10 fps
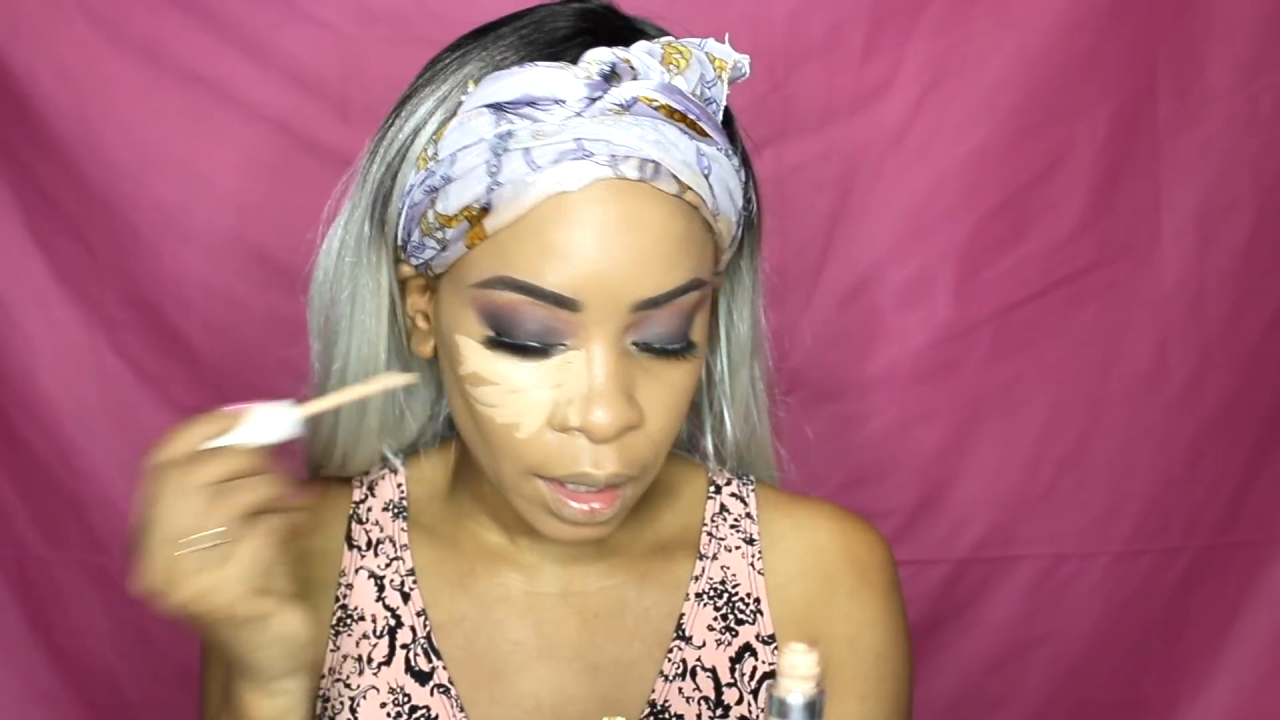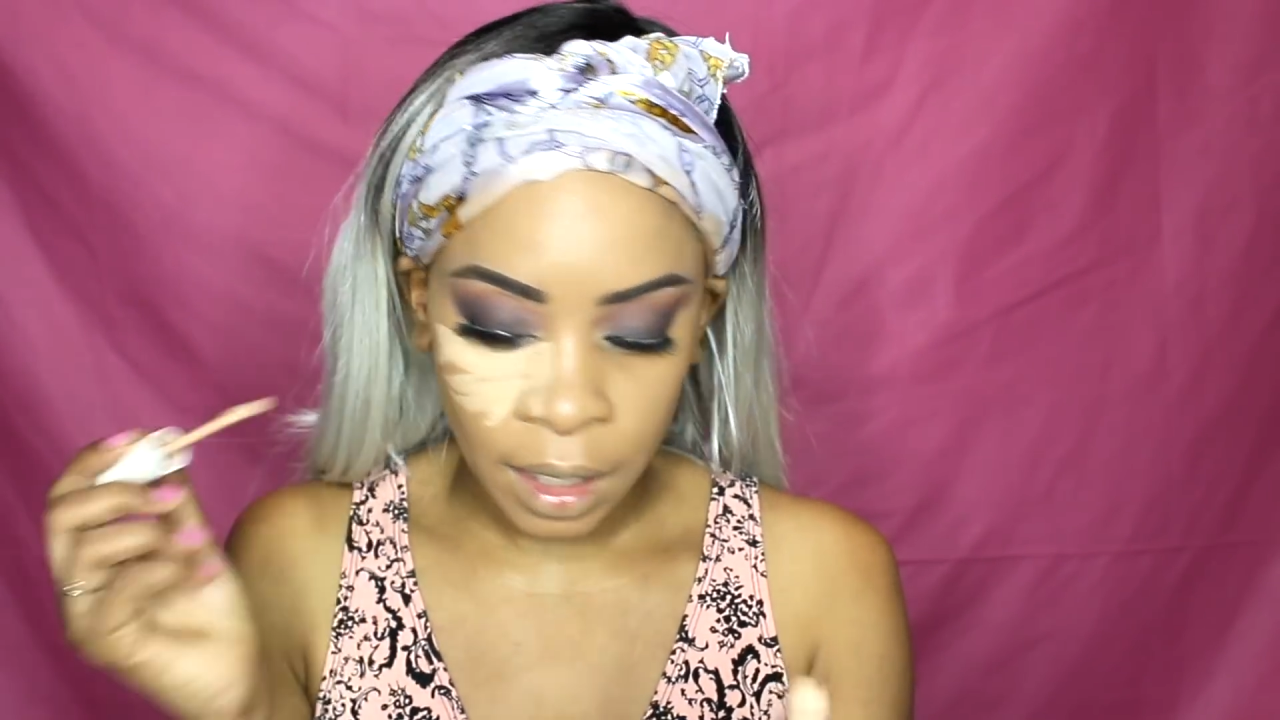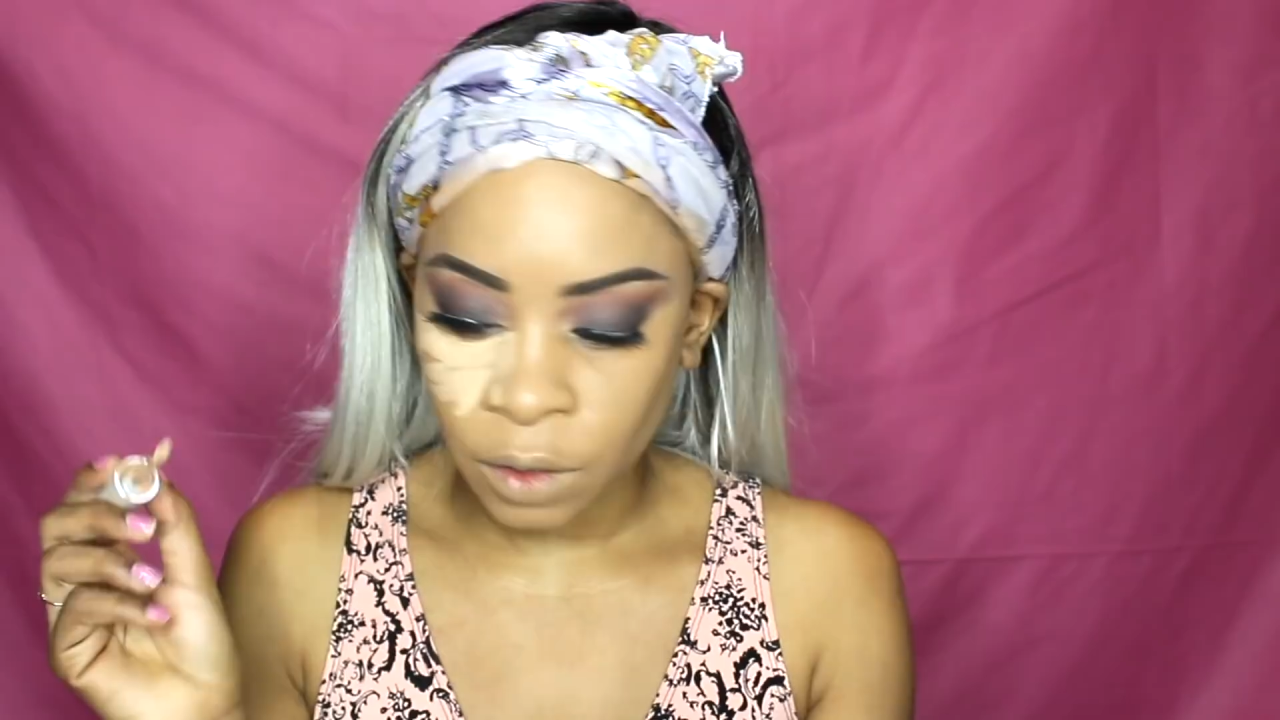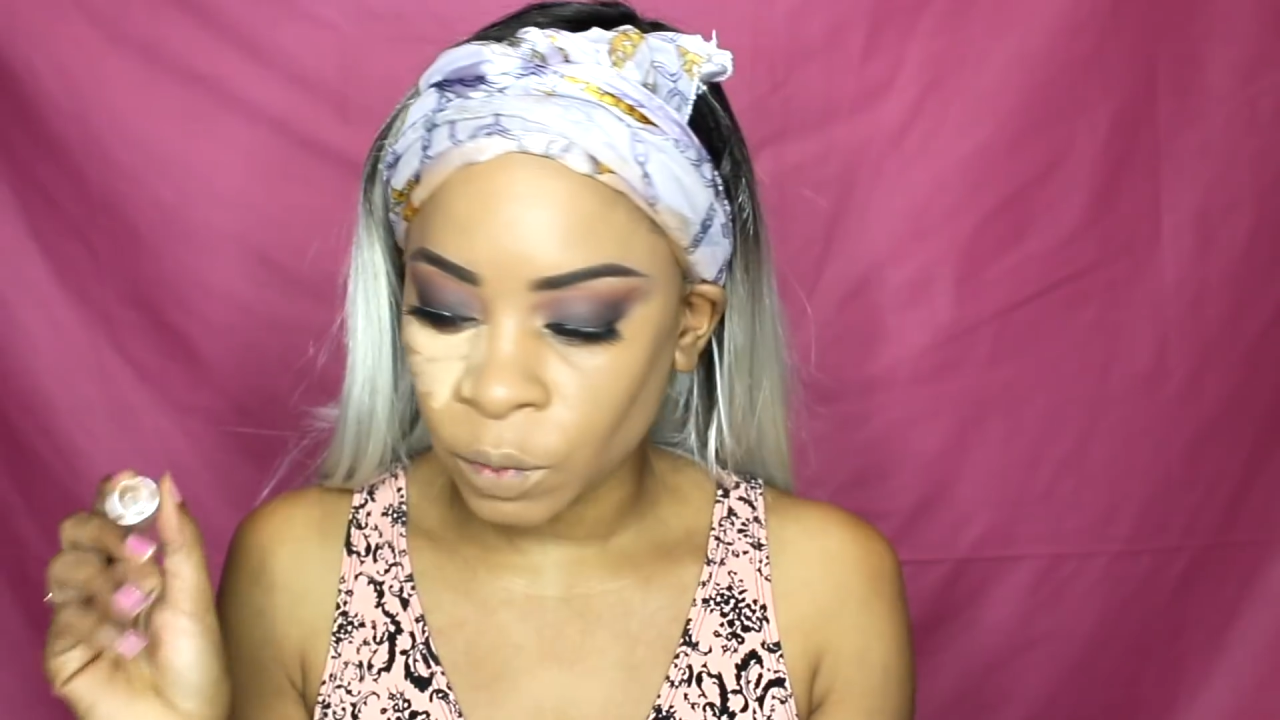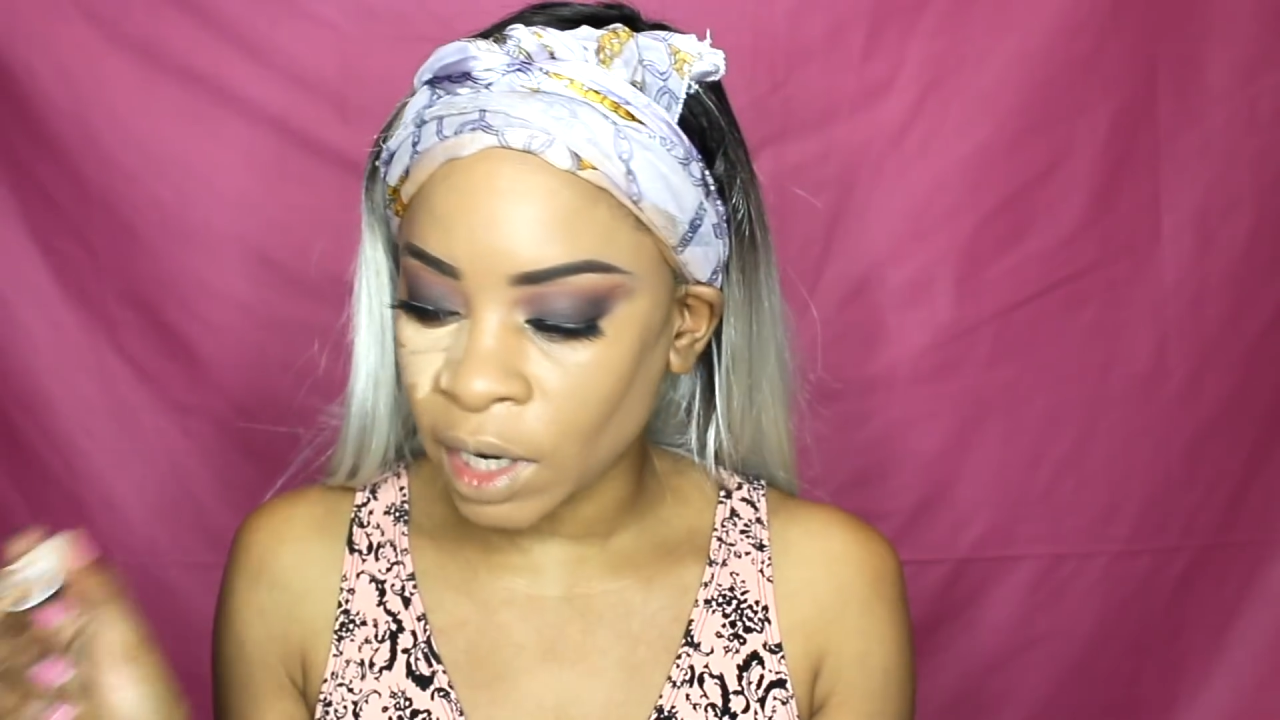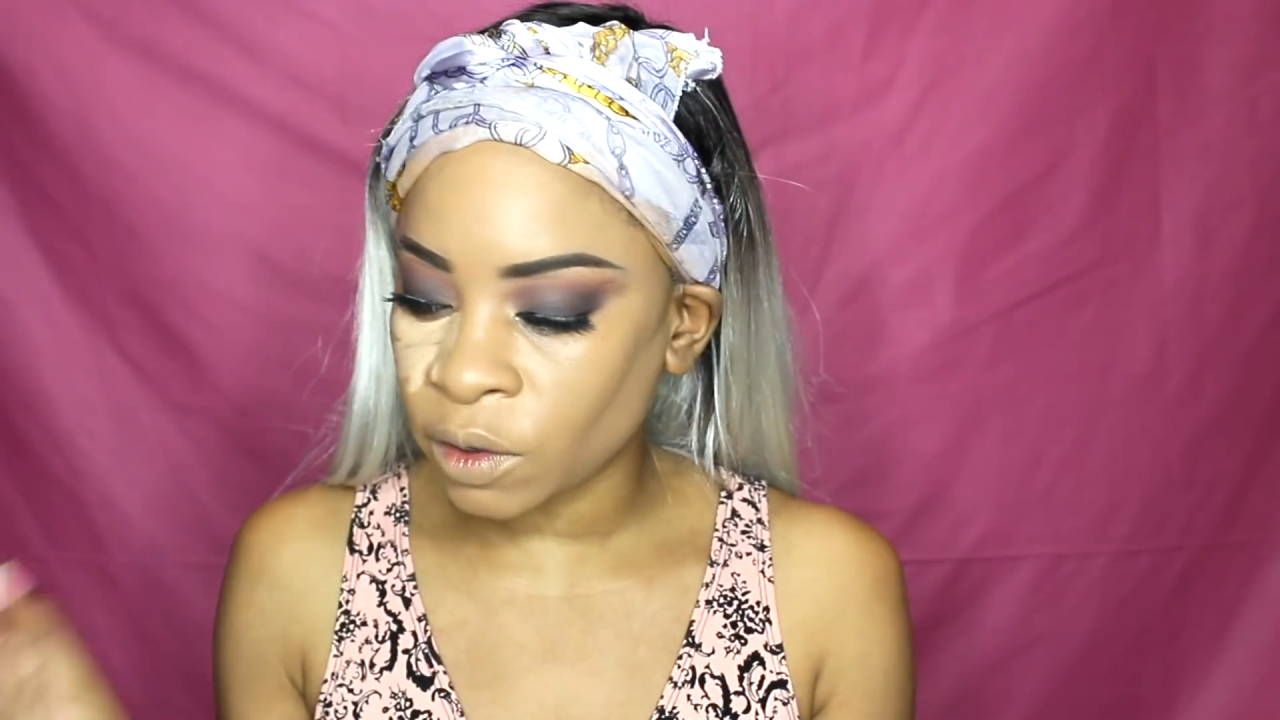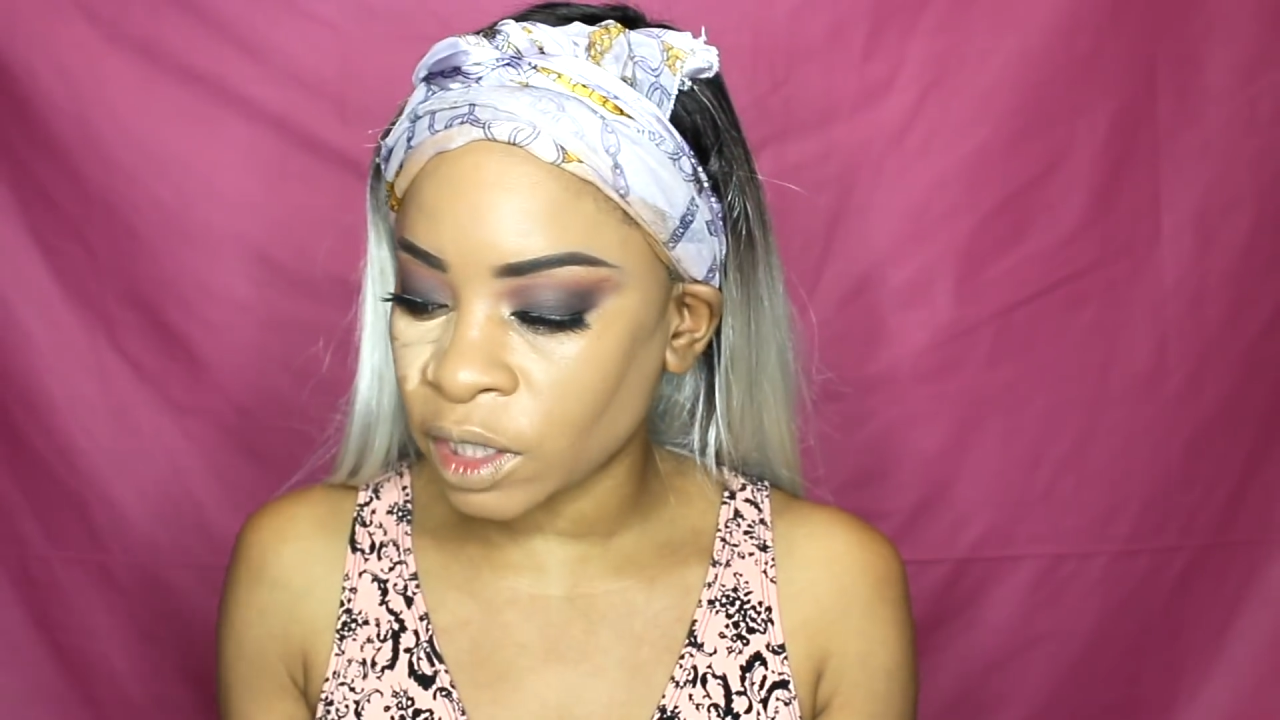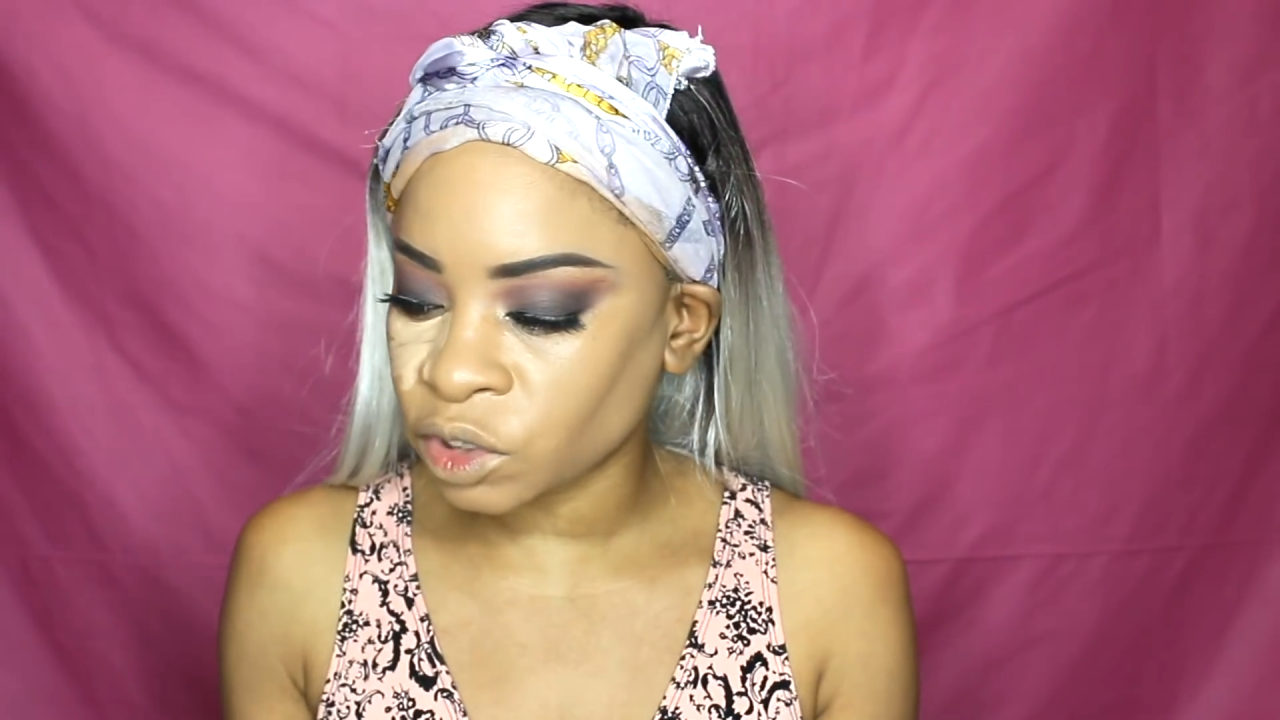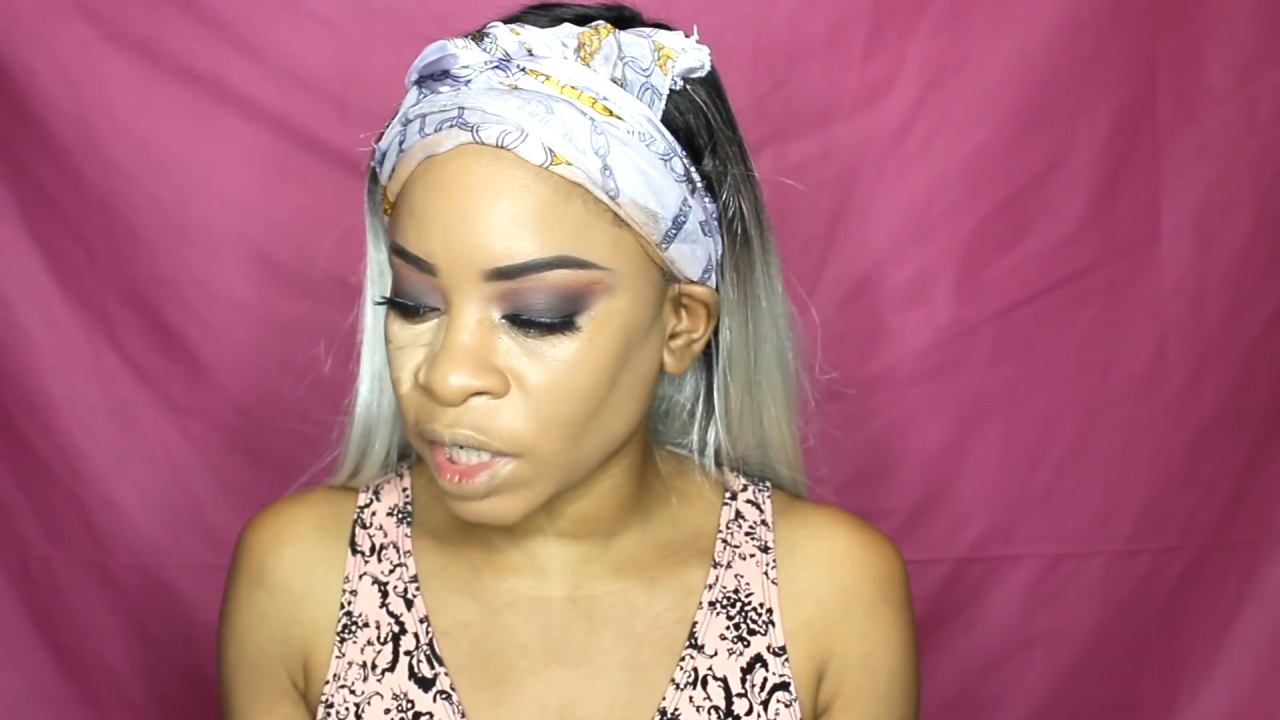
And we are going to